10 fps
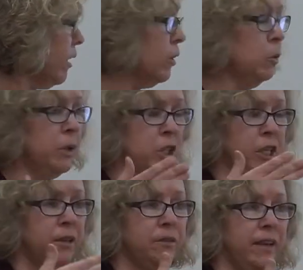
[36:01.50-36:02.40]
which
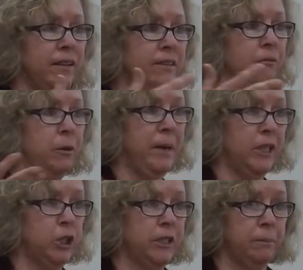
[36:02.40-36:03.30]
gives us
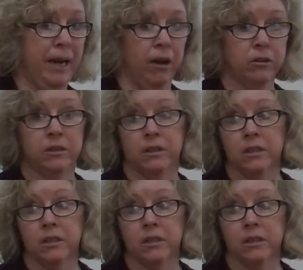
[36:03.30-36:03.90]
information about